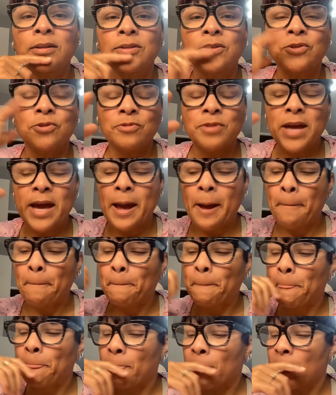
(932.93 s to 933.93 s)
do that.
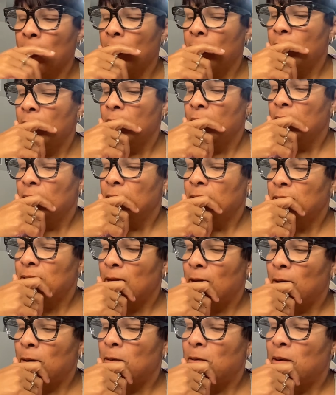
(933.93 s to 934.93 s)

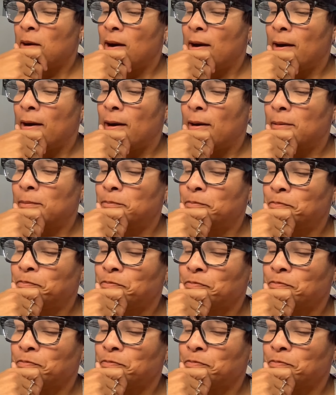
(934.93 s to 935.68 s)
So, um,